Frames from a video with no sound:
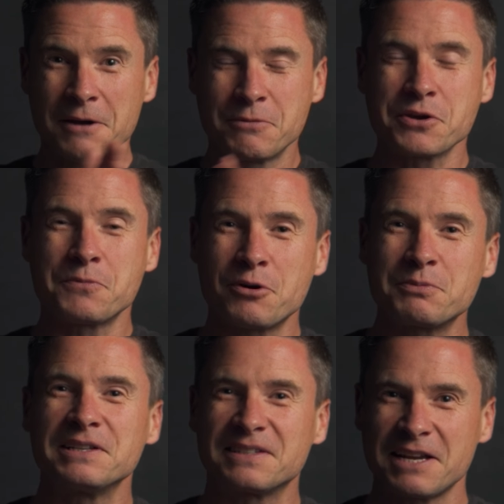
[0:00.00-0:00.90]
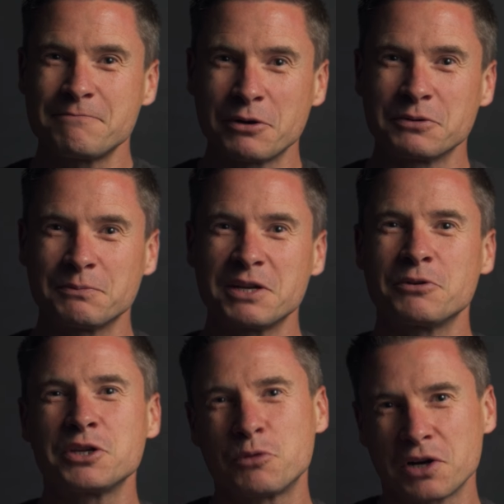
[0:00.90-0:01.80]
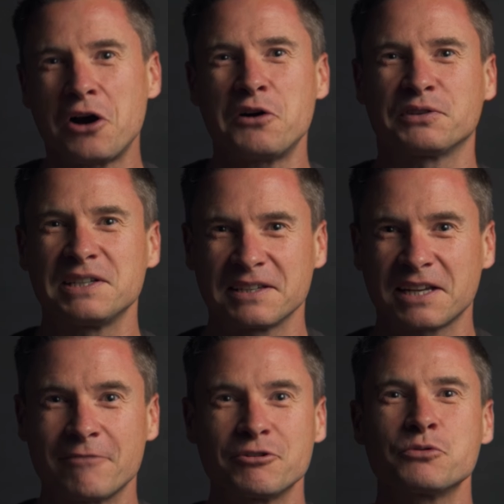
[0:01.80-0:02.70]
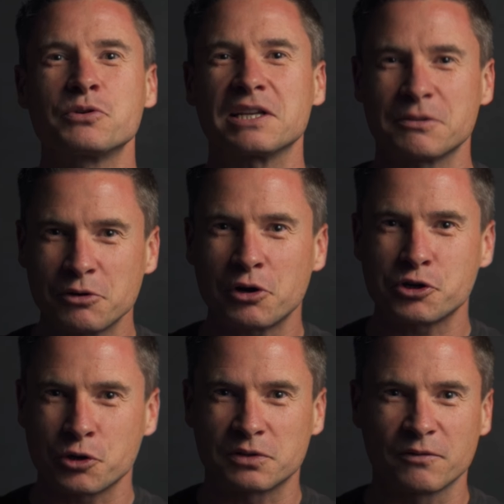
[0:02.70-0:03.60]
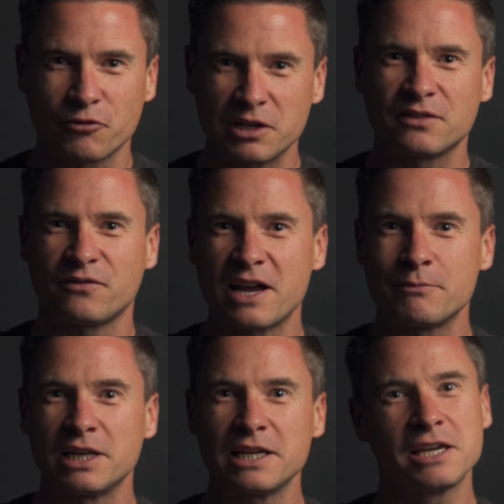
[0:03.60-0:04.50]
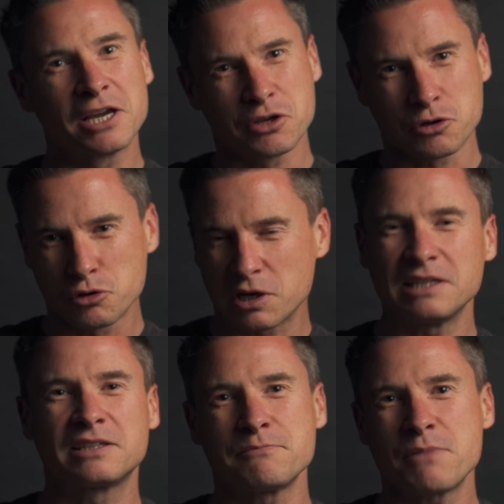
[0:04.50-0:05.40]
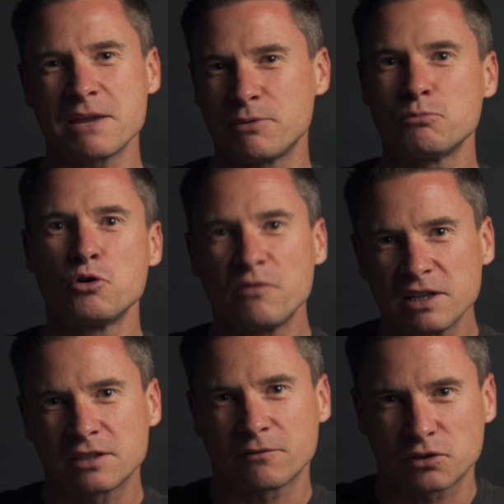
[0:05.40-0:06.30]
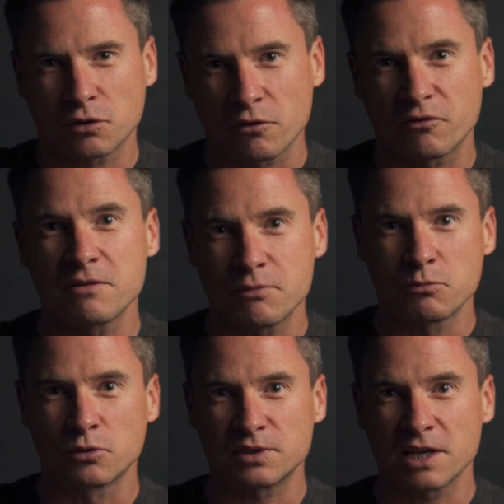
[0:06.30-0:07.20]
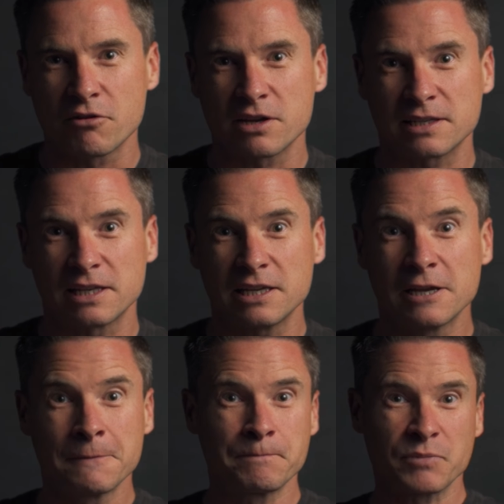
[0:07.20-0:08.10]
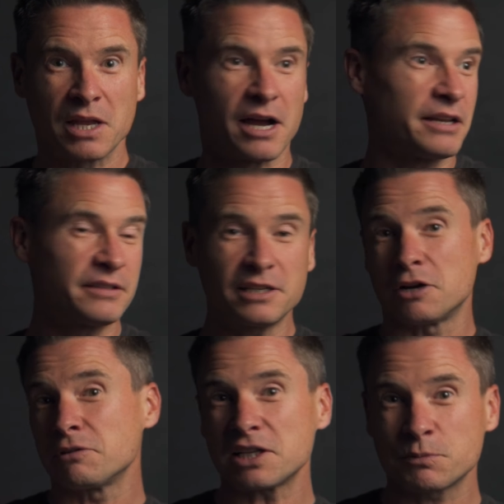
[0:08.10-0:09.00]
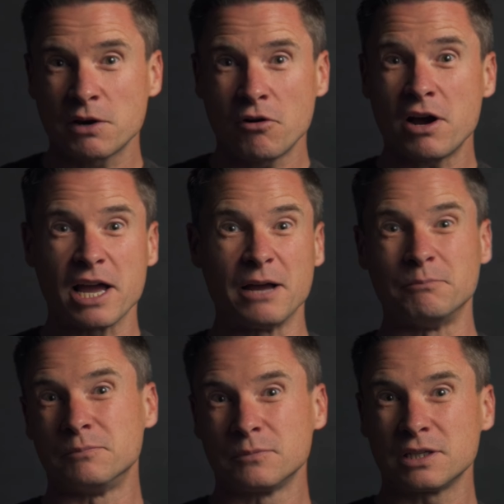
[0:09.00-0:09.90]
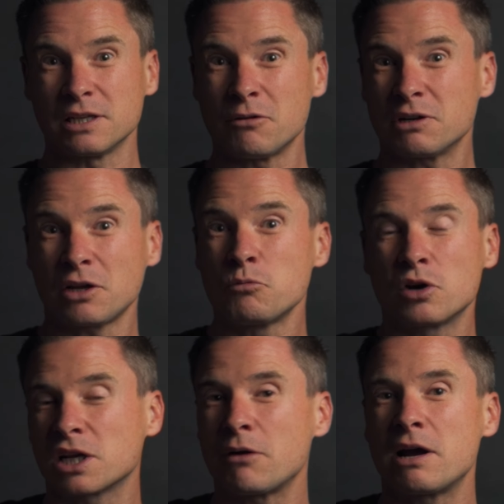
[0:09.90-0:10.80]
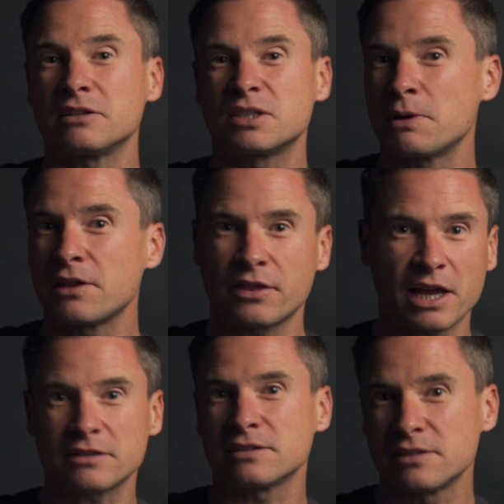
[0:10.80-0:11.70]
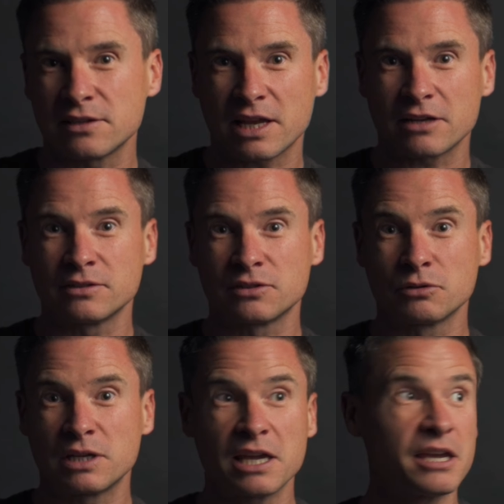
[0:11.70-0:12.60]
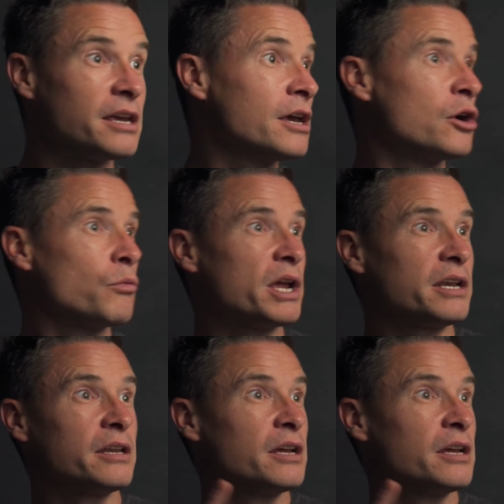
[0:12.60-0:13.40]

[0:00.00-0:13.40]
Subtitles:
But you're probably in the same boat as me, where you want a half decent camera, you want to get some nice shots of friends, family, you're looking to maybe move into photography a bit more seriously. And you know, that's where I am. You know, I don't want to go out and spend thousands and thousands on gear when